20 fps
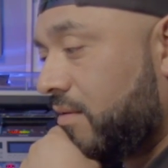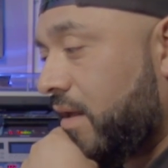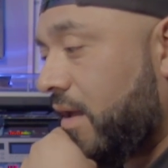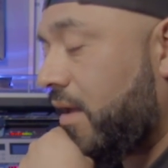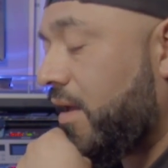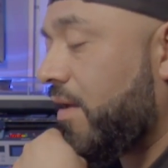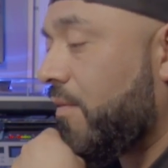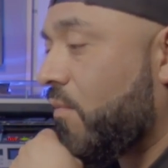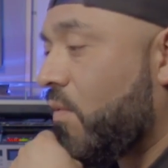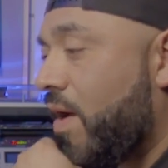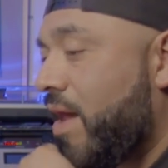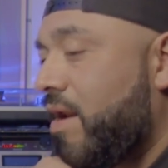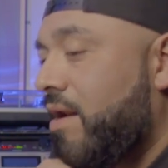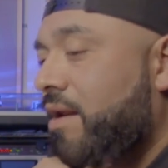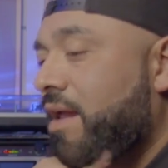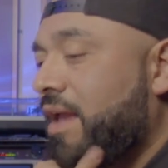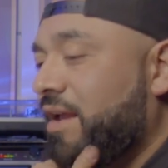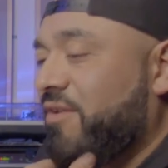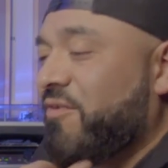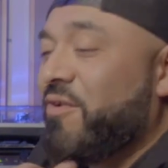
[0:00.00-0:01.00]
Damn, why
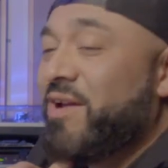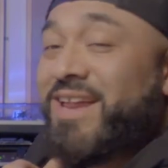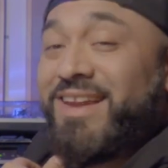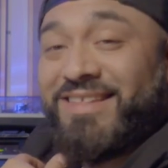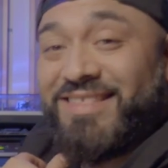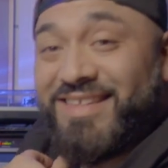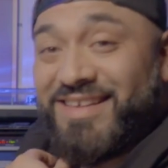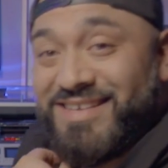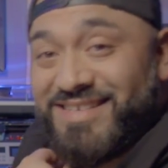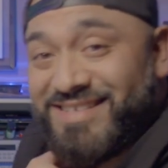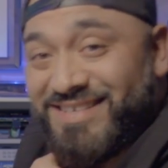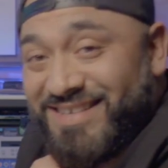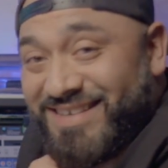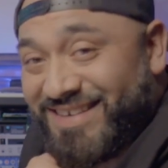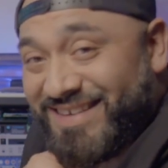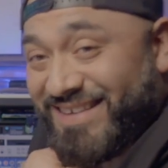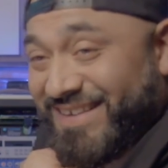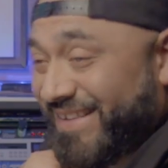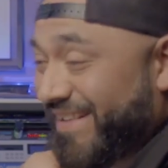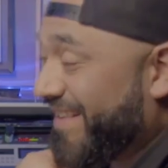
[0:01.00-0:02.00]
did I agree to this?
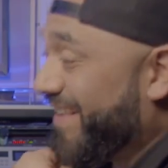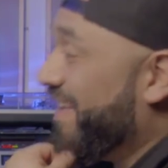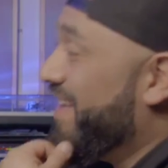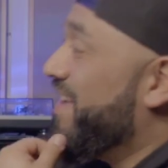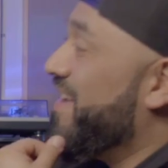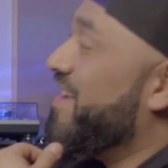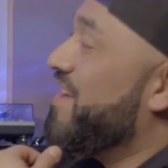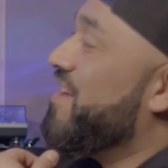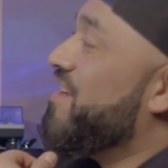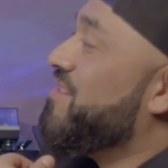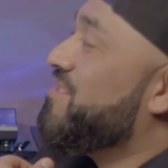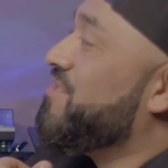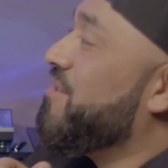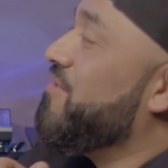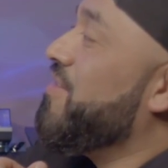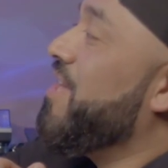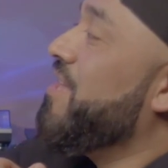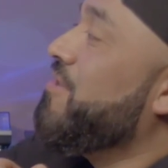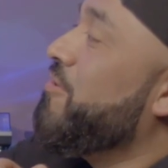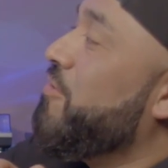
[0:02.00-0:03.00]

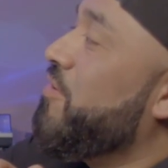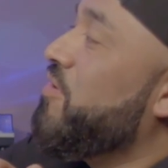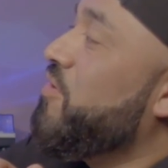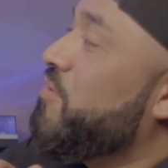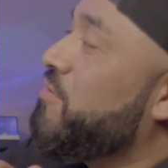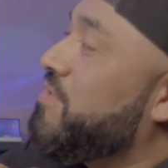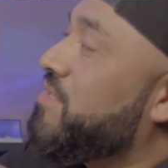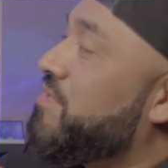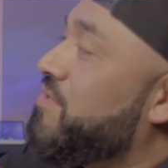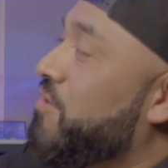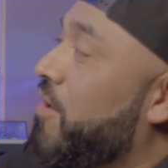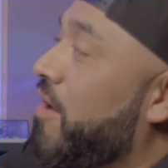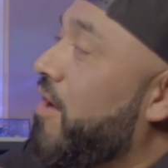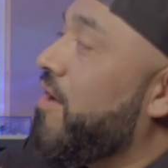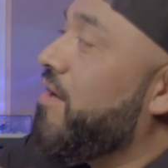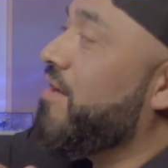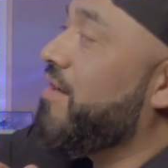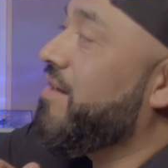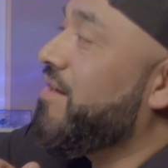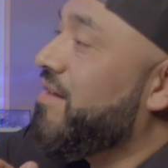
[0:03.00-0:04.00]
So then you
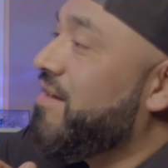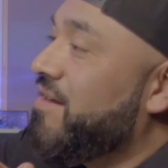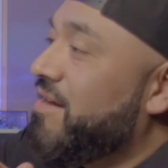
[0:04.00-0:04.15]
start